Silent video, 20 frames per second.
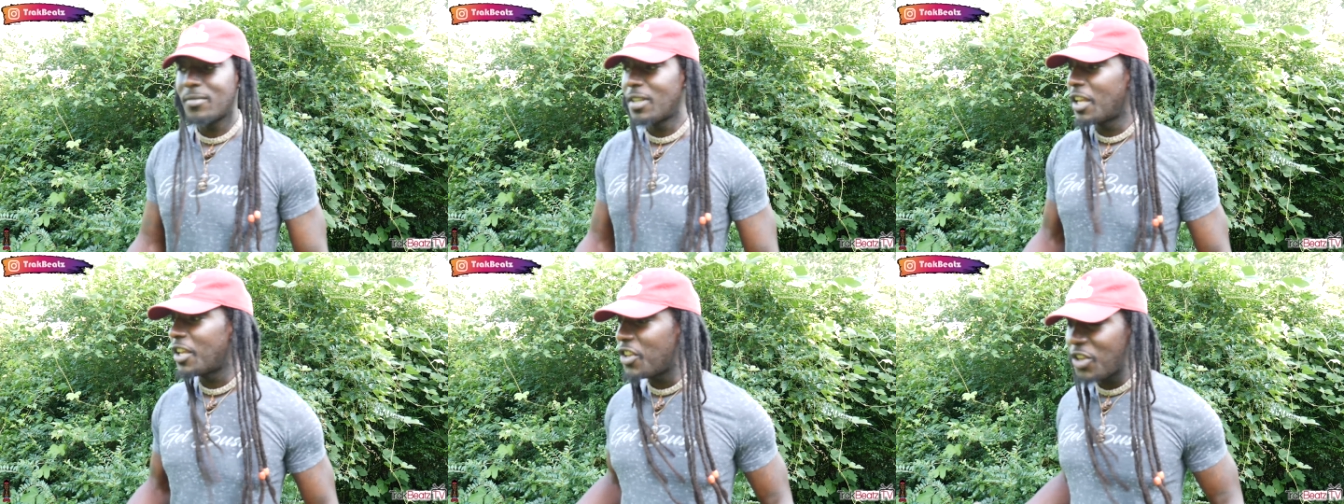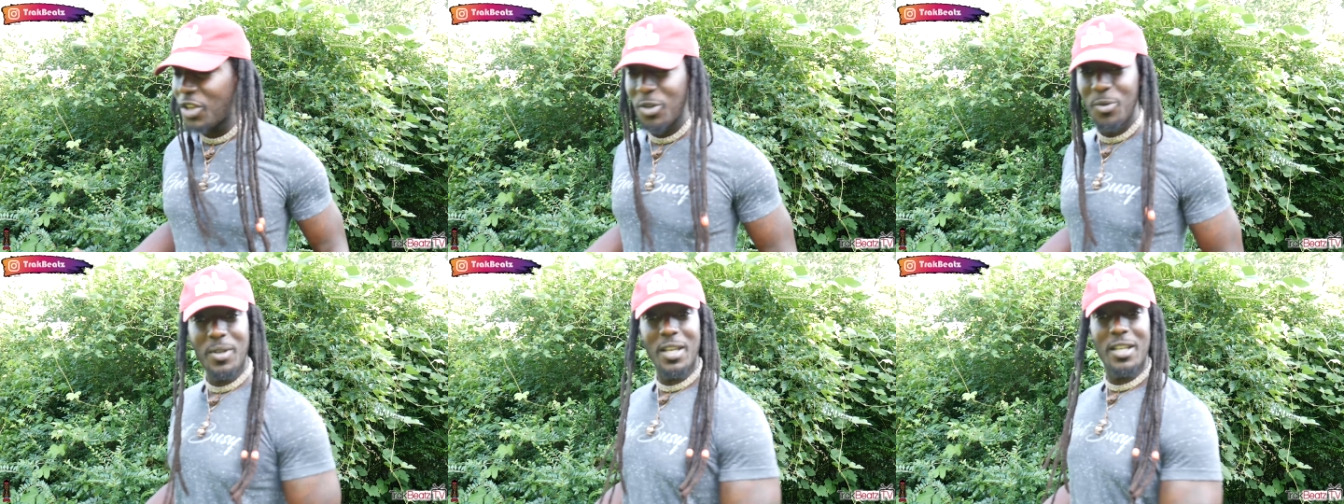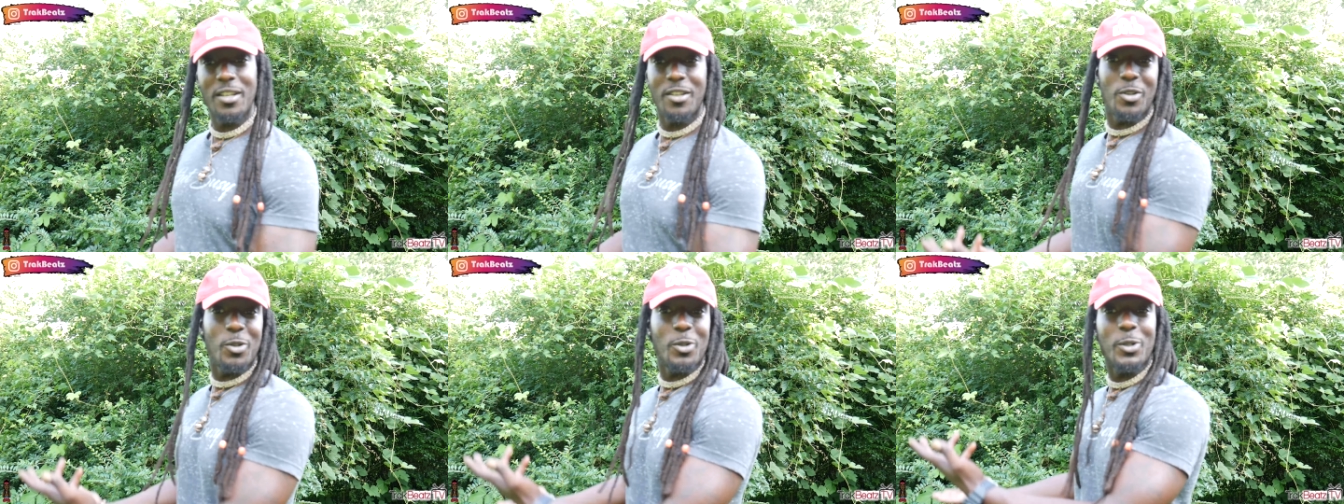you
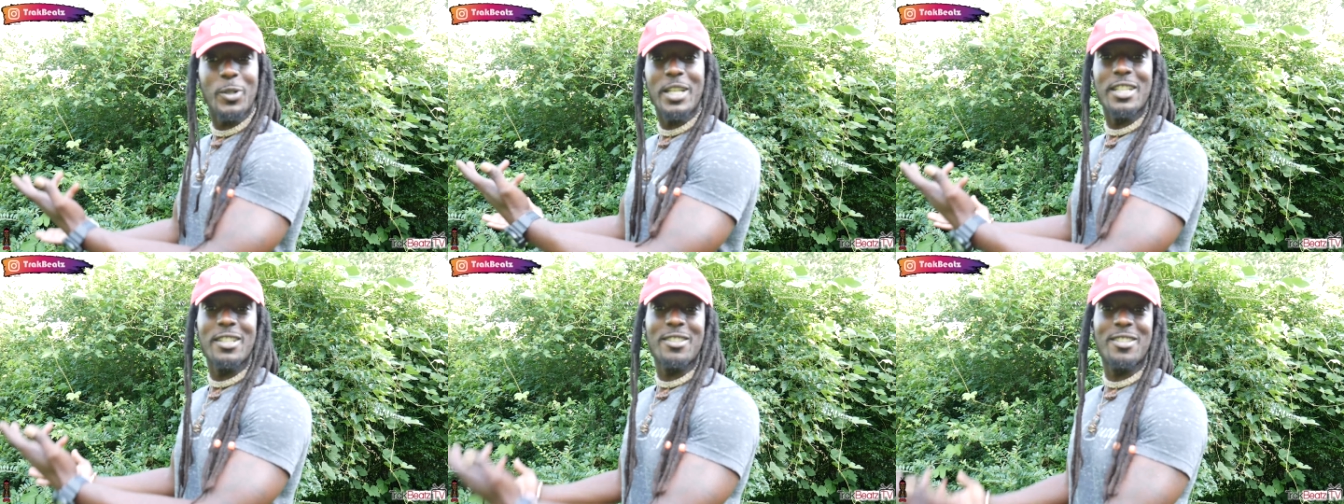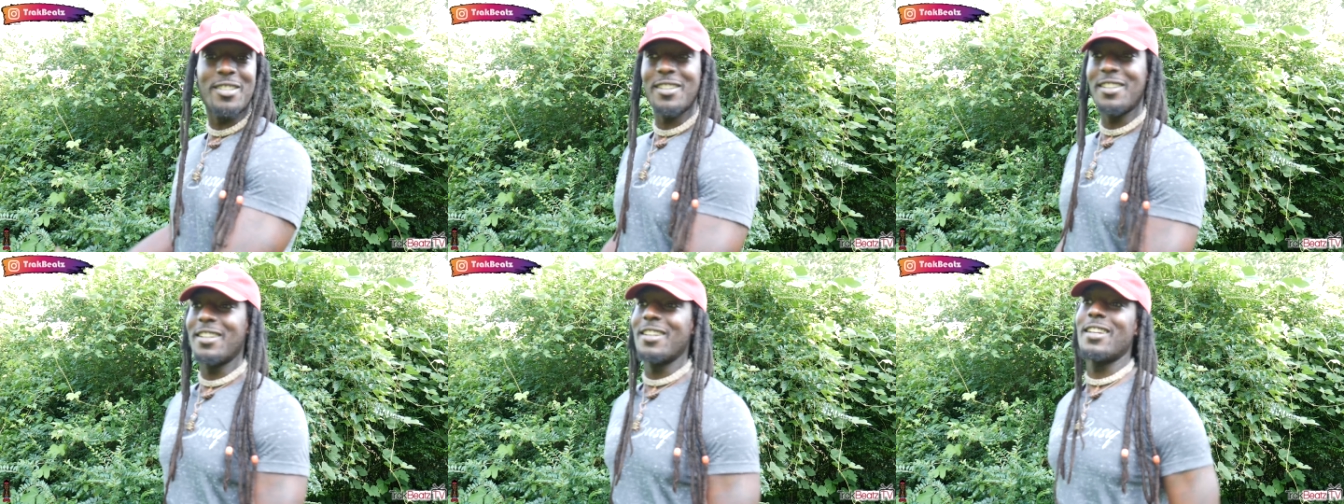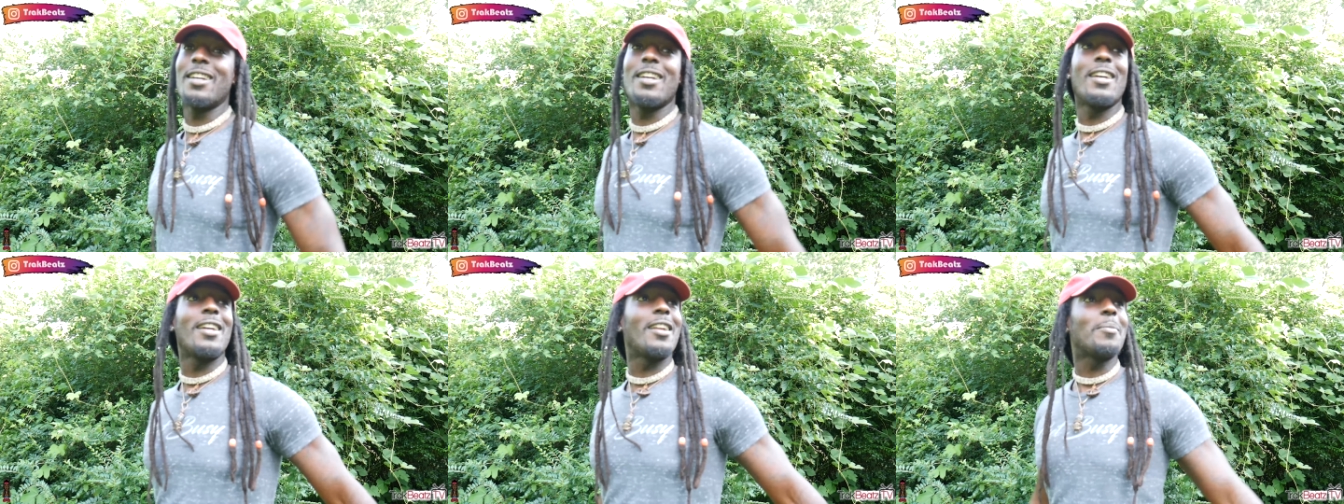can do it.
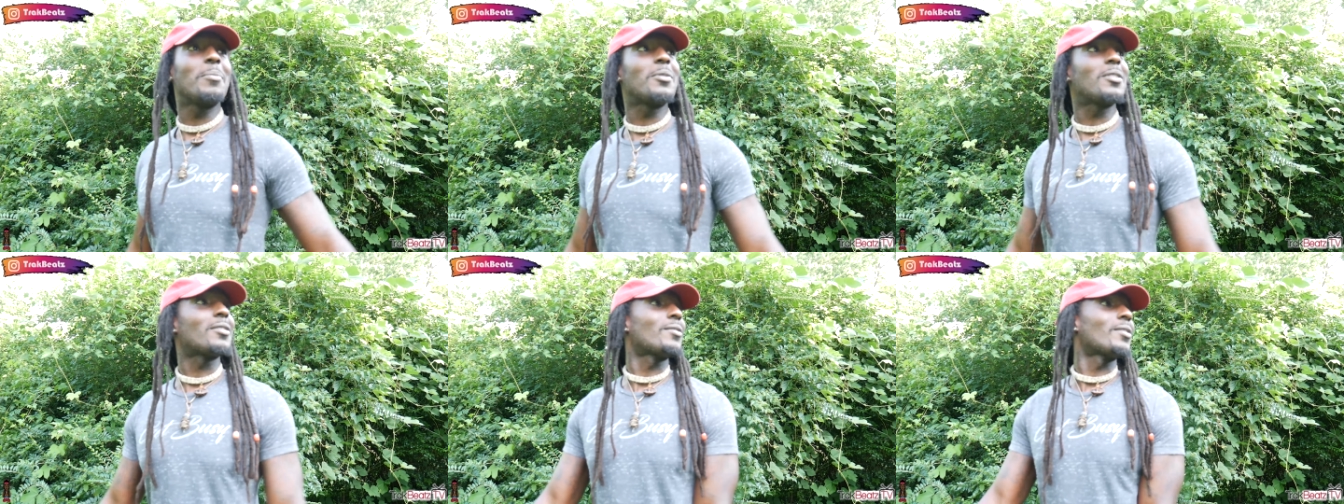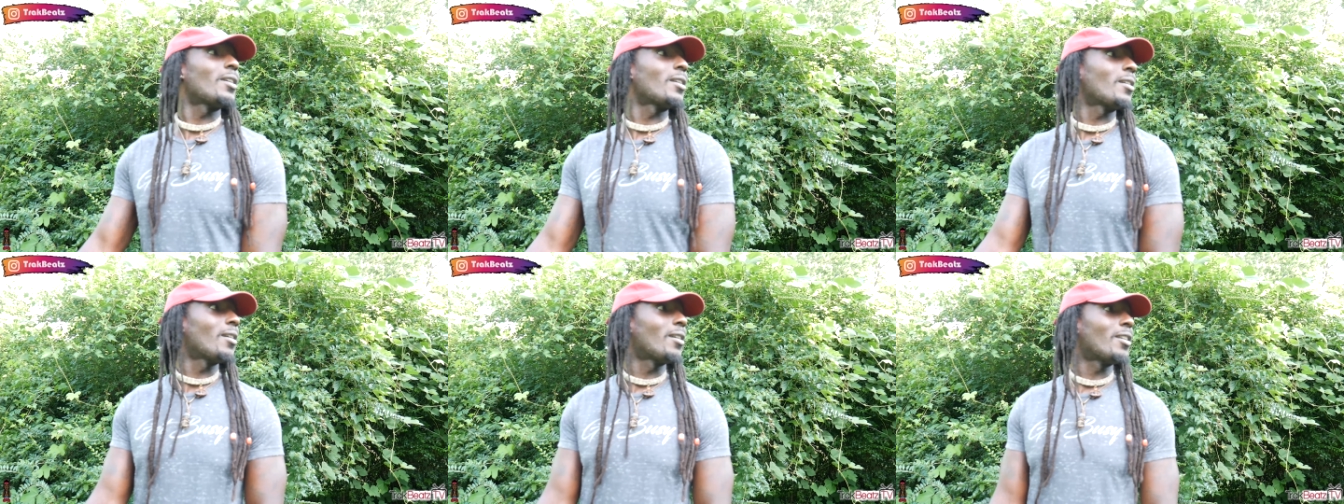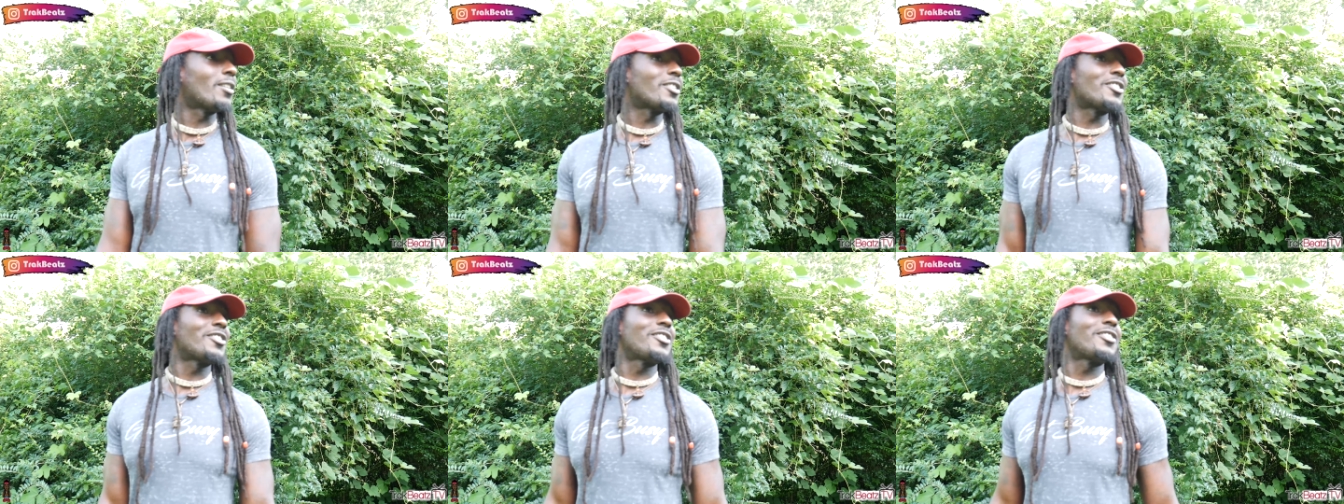And I'm just like,
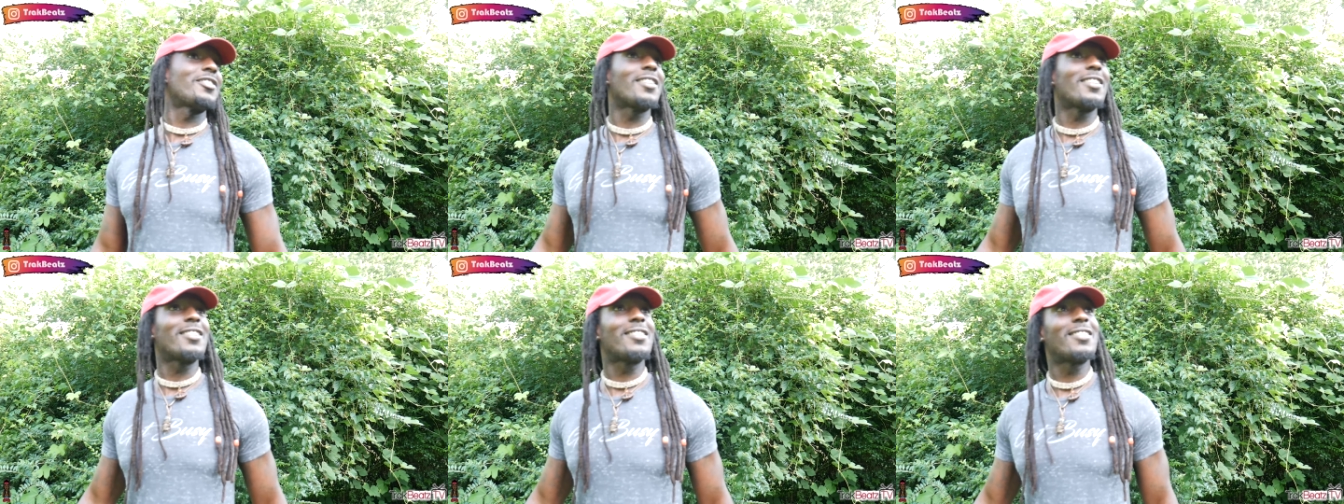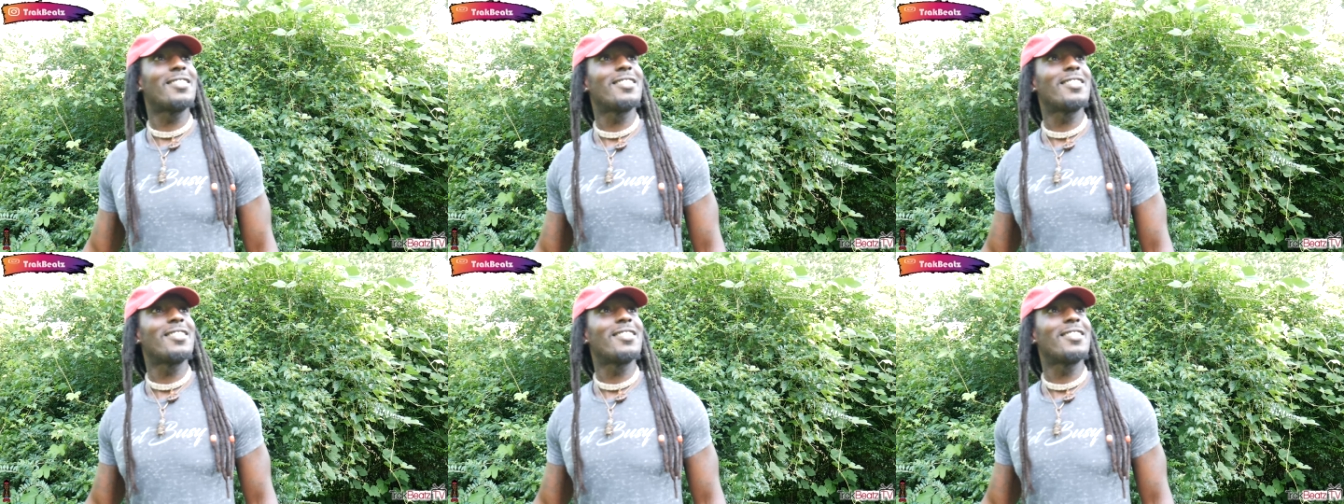oh shit,